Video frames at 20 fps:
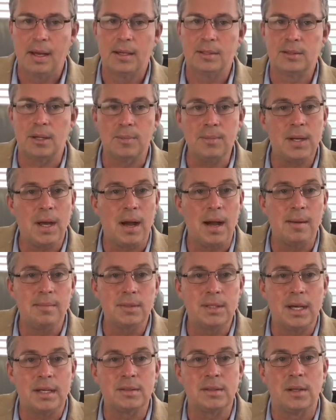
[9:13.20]

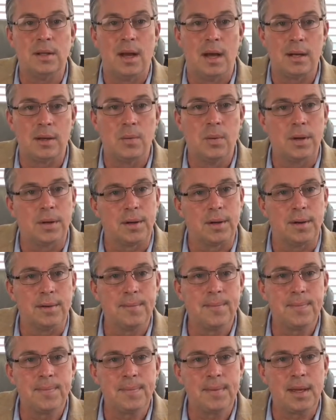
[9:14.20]
Sometimes that's a lot
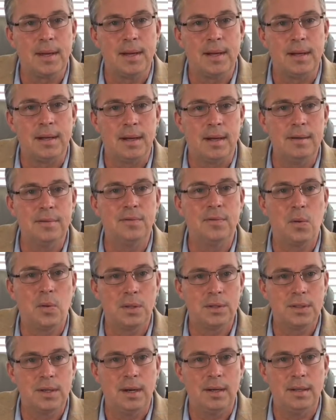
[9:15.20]
quicker.
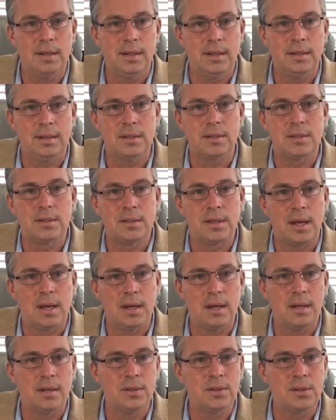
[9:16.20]
Unfortunately, the
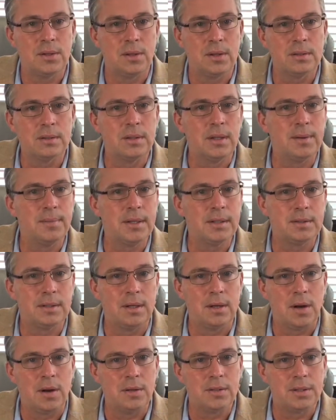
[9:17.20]
state insurance limits
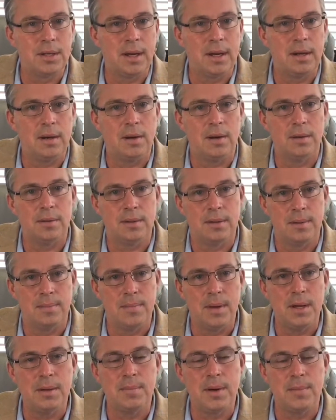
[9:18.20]
in our state are, the
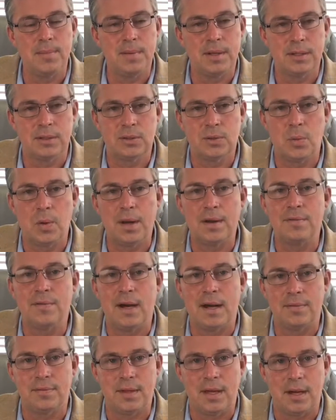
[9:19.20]
minimum is
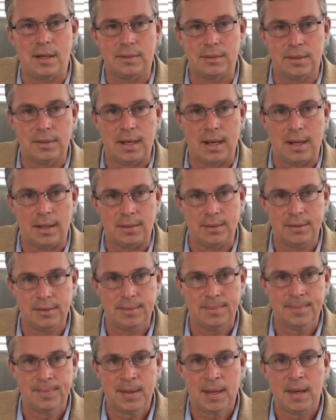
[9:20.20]
$25,000.
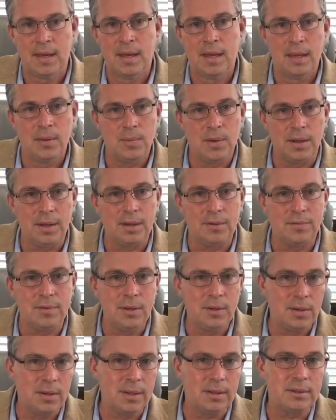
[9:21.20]
Well, if
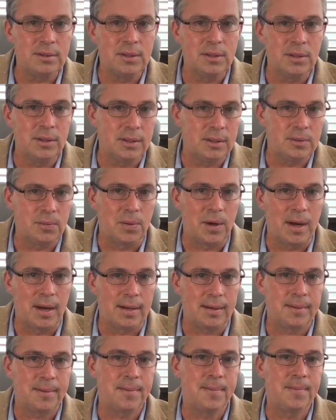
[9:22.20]
you're in a serious
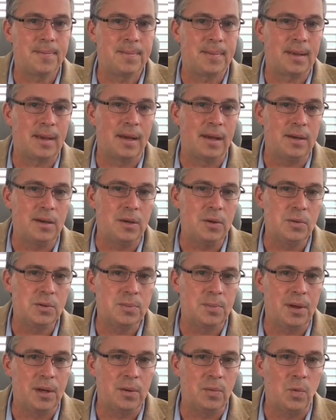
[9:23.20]
wreck and you
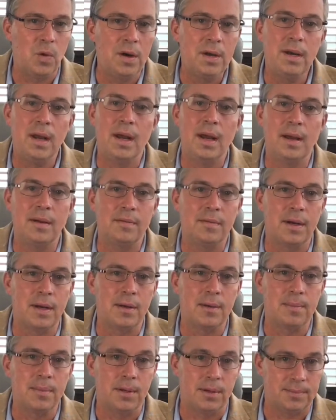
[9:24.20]
spend one day at
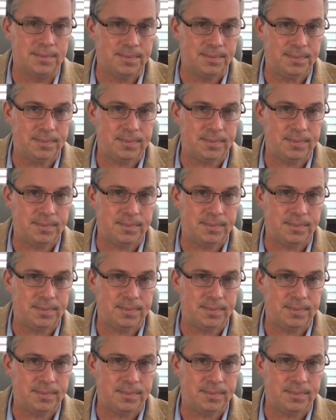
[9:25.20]
Vanderbilt,